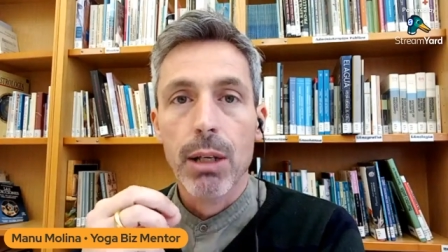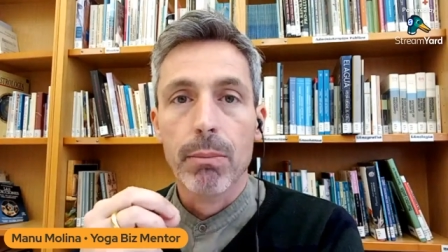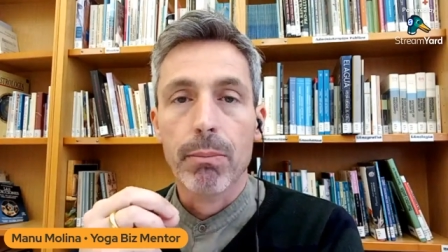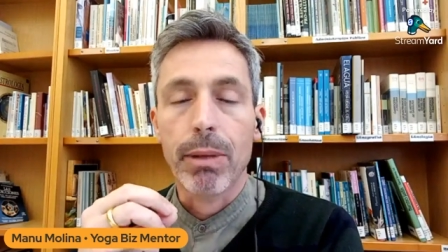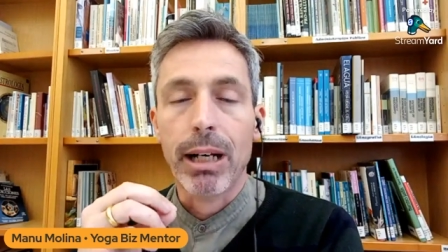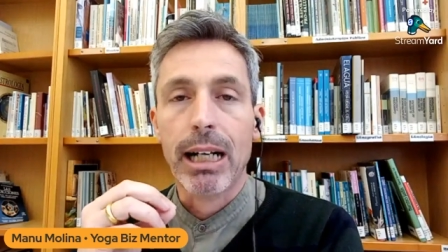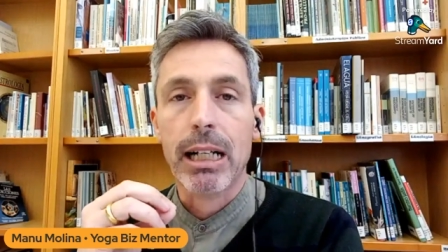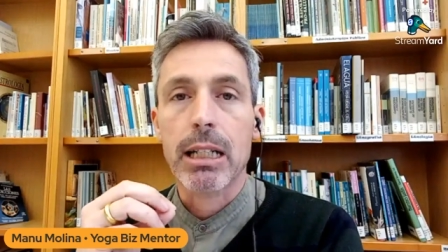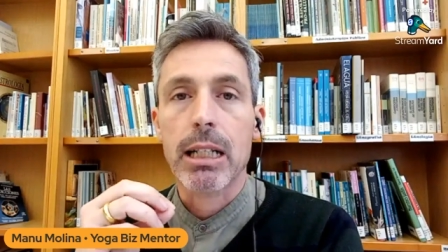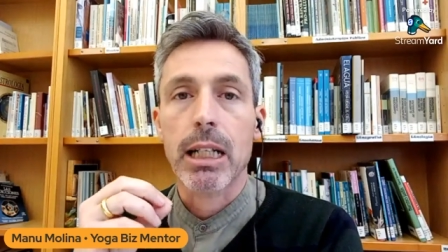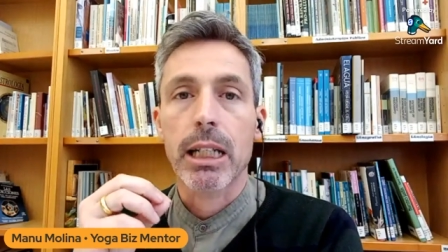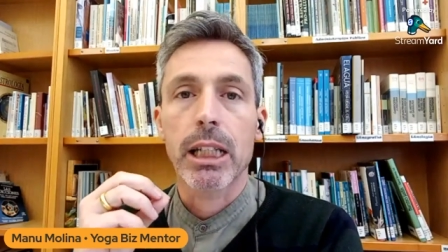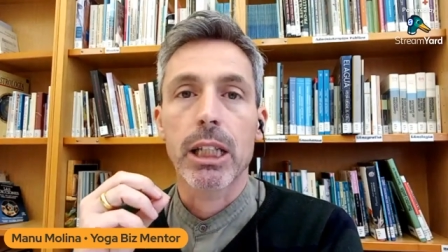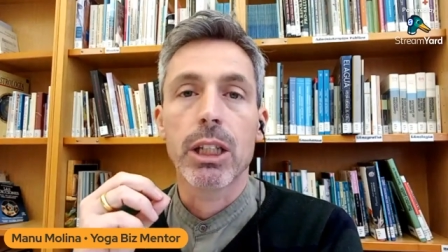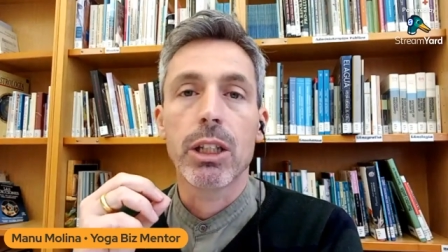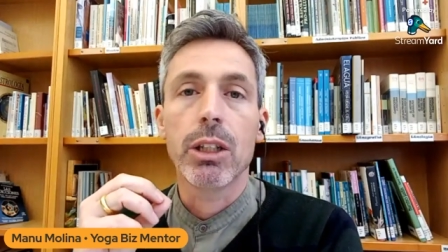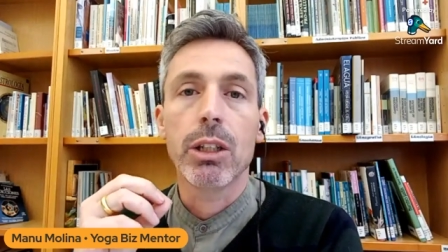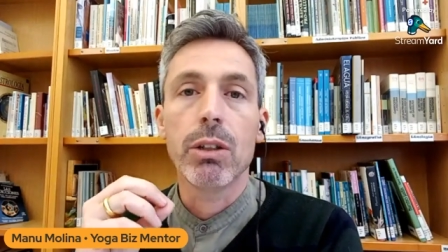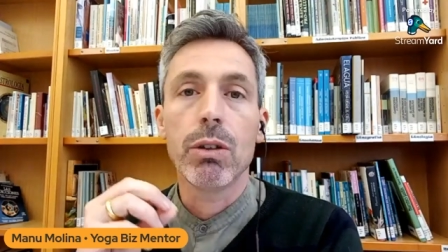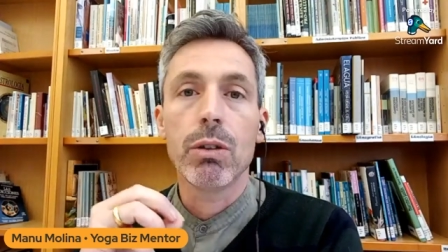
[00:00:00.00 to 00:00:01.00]
but
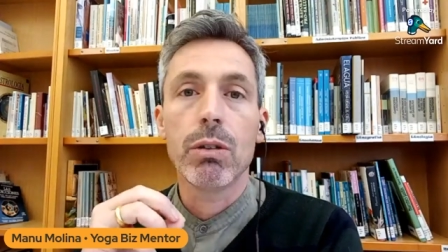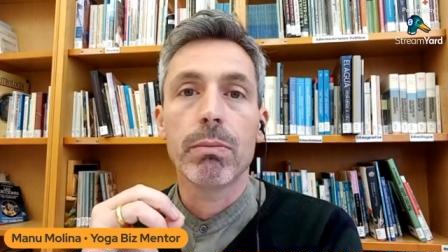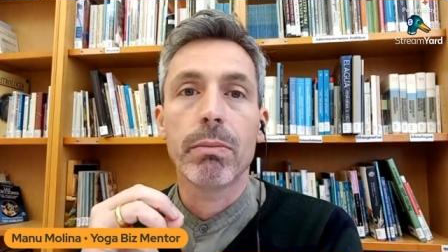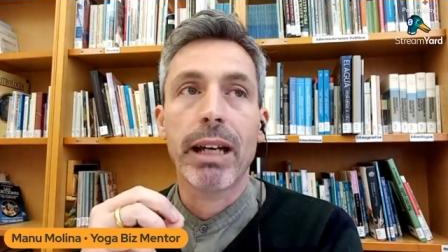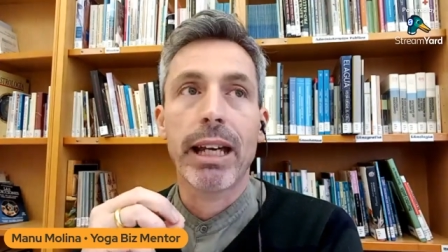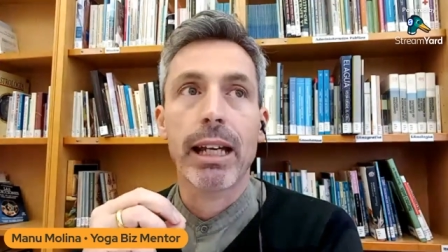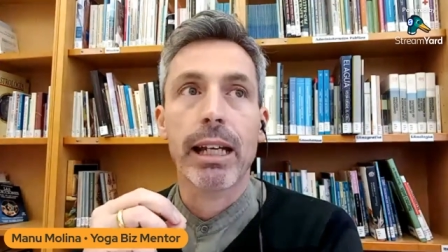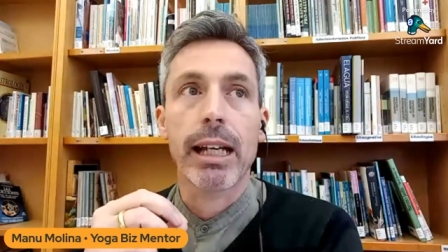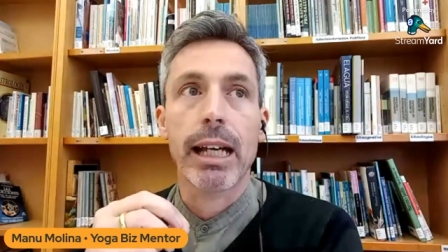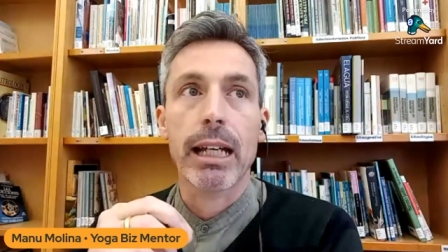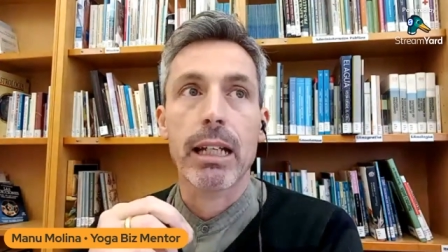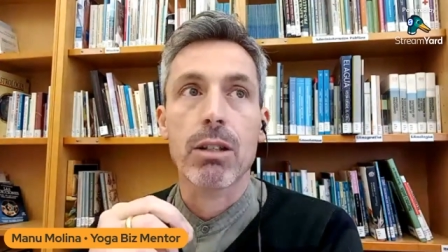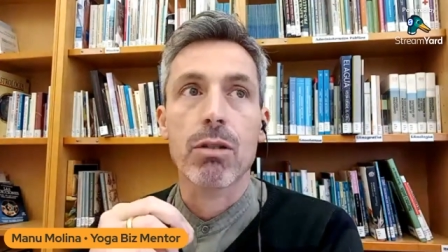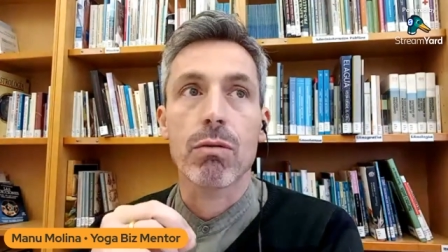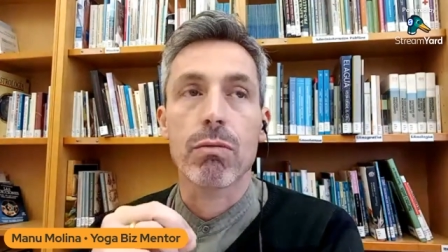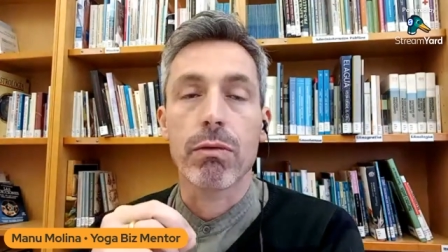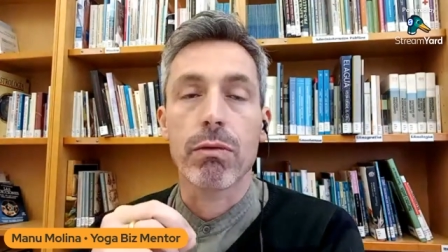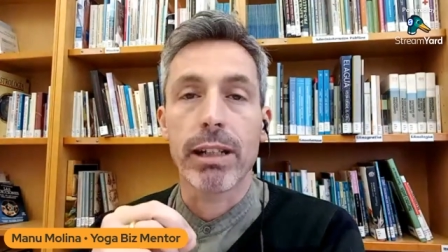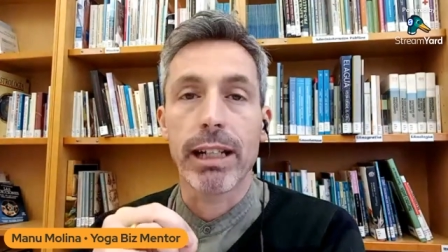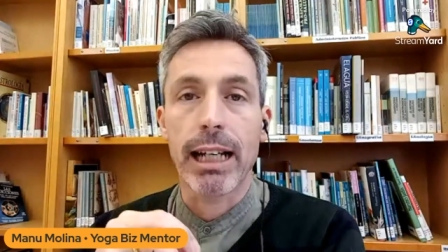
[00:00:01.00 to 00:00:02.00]
you may get
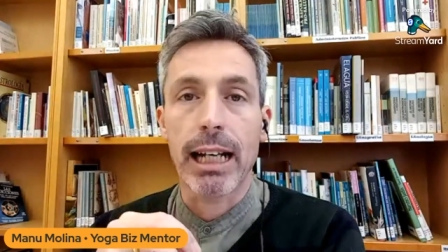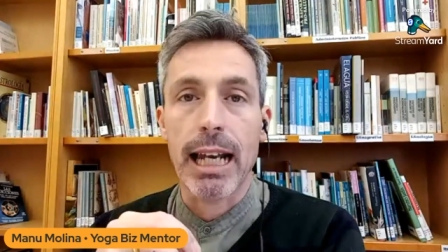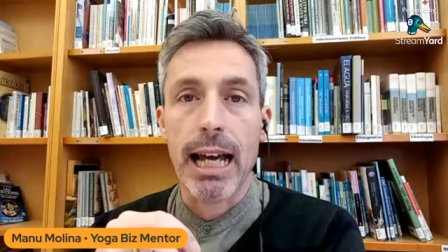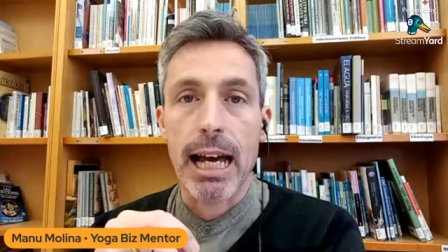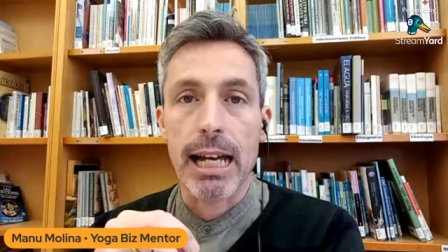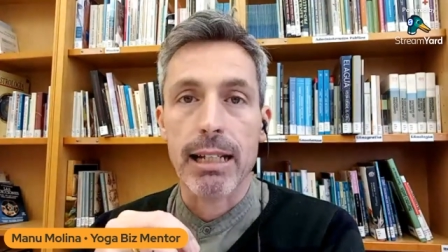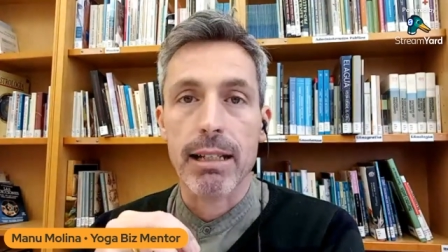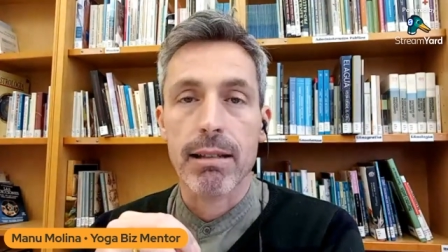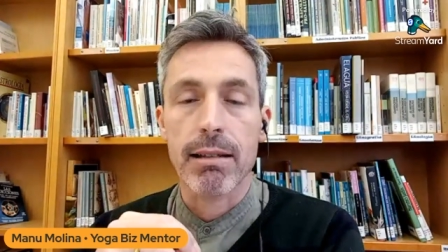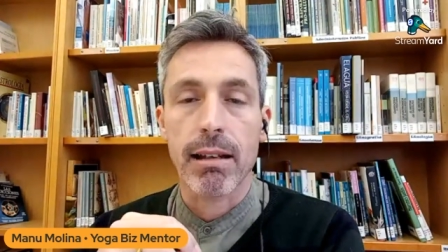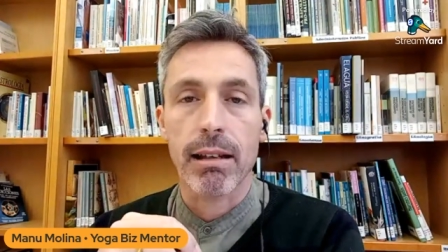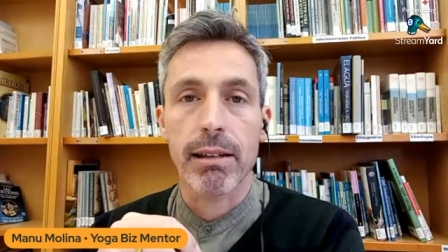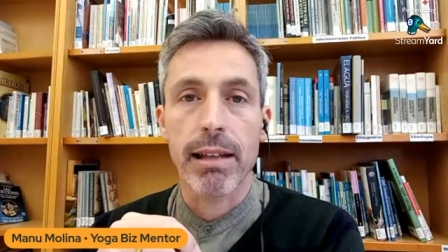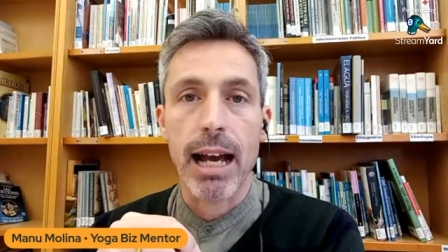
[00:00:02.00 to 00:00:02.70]
to realize